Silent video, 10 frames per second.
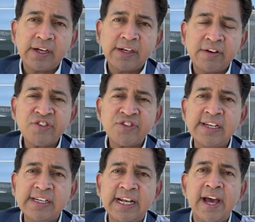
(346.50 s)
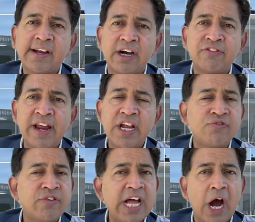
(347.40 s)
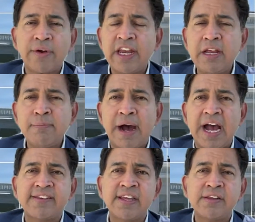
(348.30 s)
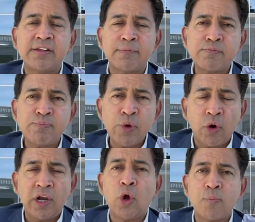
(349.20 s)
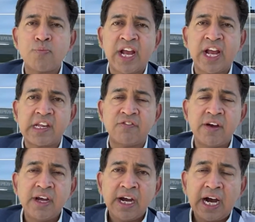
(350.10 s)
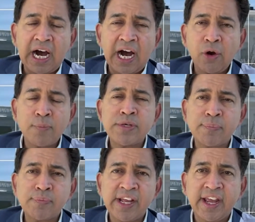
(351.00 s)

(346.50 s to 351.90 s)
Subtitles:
crystal clear coverage without any biases, purely objective. Our objective